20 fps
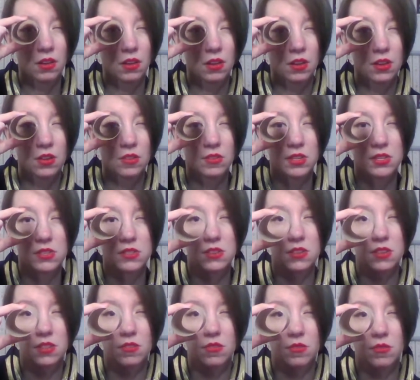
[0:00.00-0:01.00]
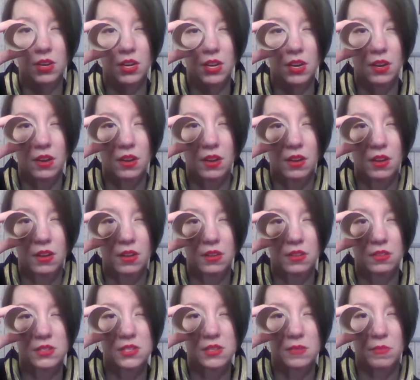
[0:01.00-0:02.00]
you can see through it. You
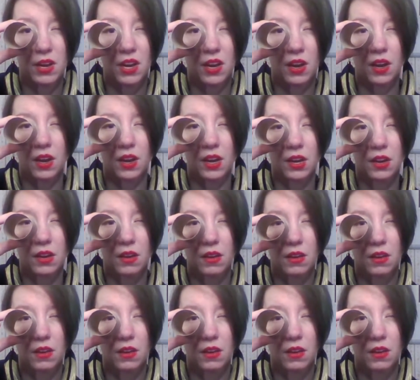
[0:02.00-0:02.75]
can see my eye.